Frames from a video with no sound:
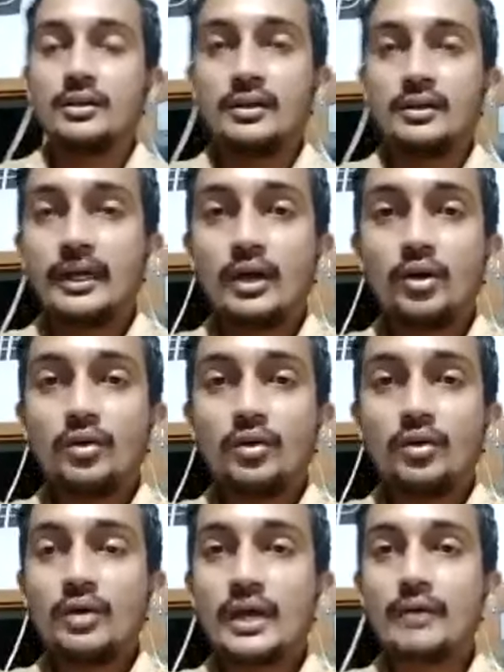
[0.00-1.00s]
Now
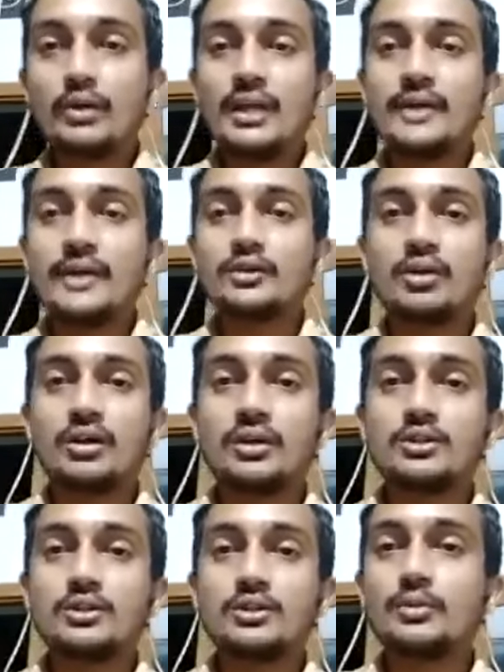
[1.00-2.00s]
I would like to call
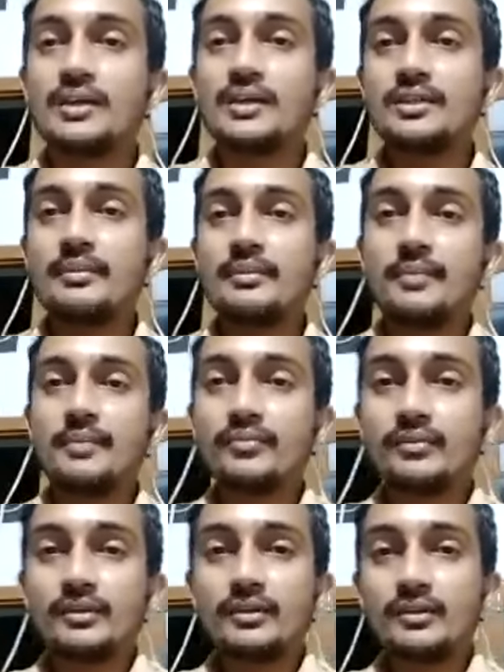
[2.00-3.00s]
Subhashri ma'am.
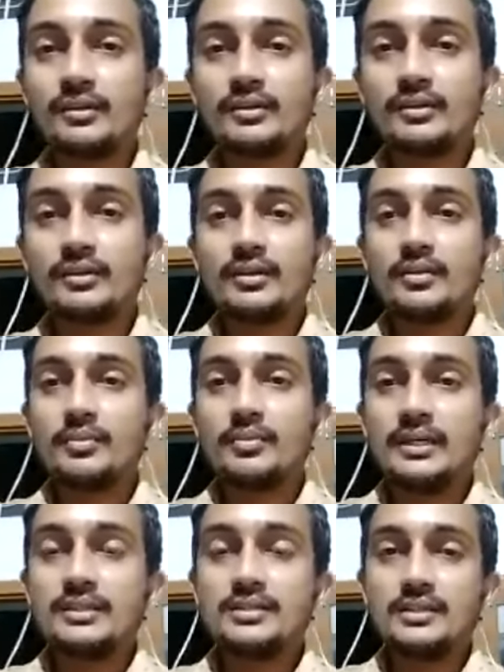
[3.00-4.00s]
Please
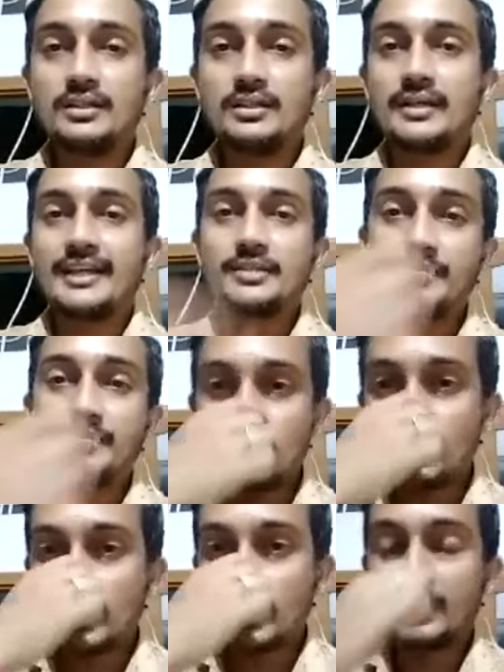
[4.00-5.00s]
express
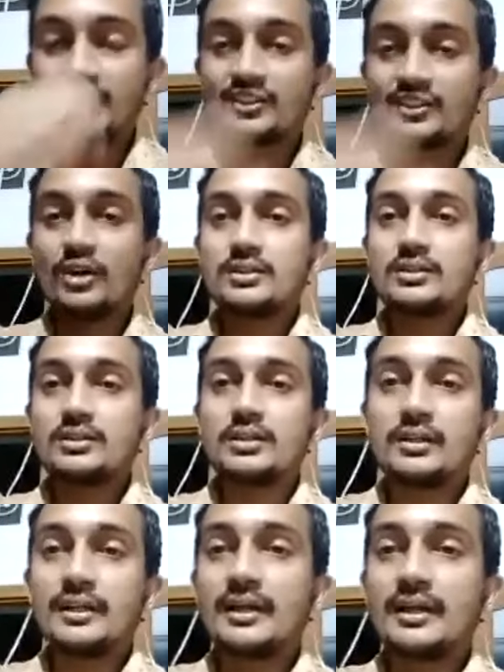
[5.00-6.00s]
your thoughts
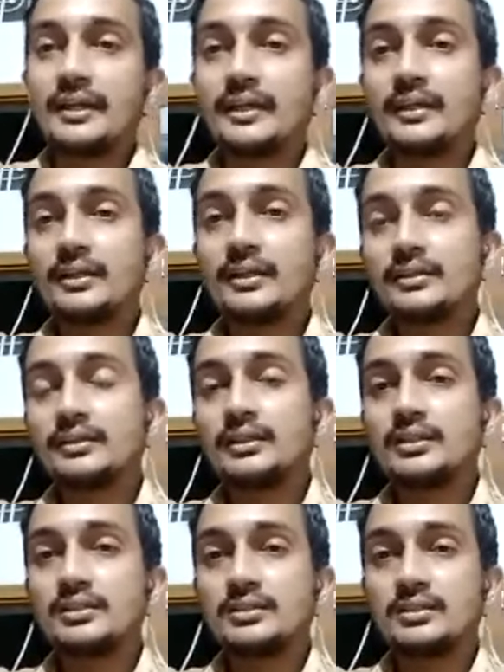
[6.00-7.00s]
regarding this
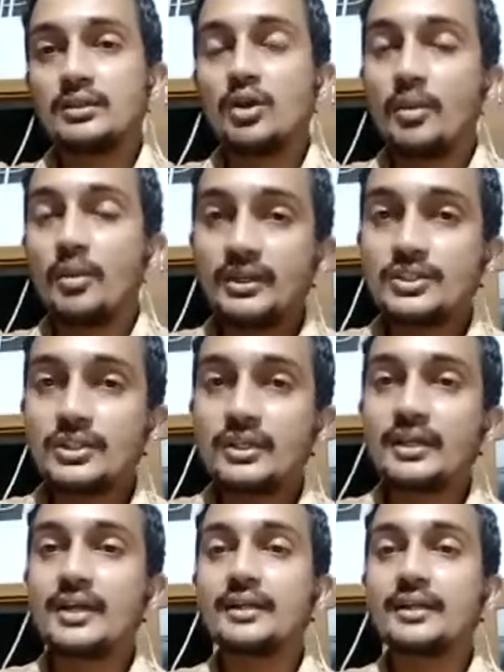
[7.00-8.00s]
competition,
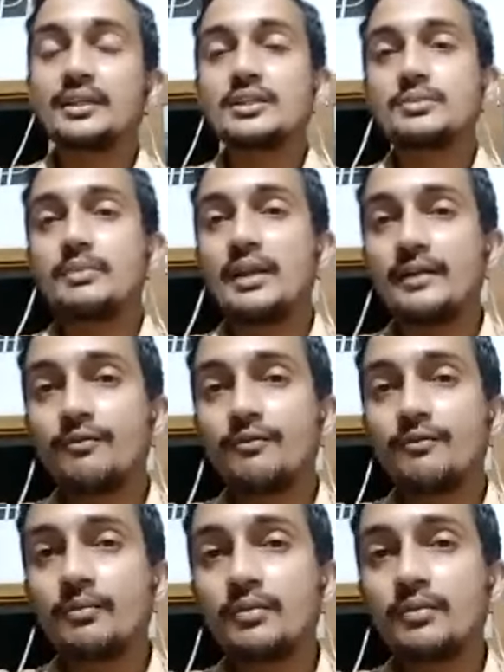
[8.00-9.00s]
regarding this platform,
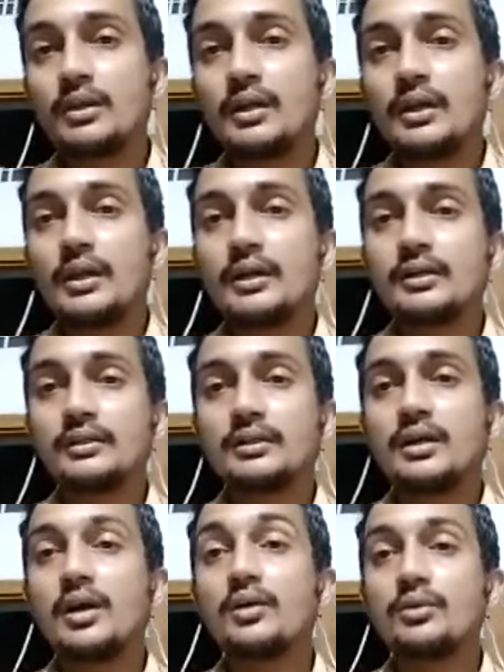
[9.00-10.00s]
and
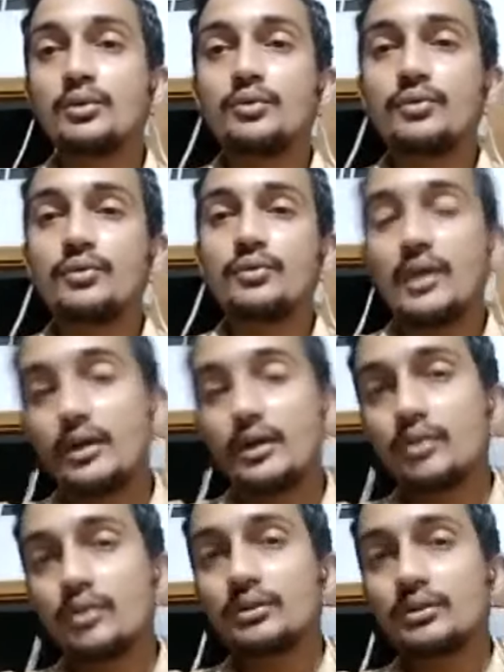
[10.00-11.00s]
how you find
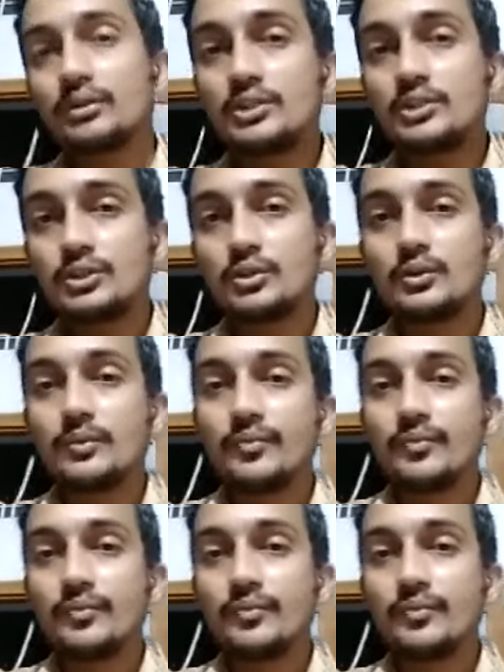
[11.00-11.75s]
out this show.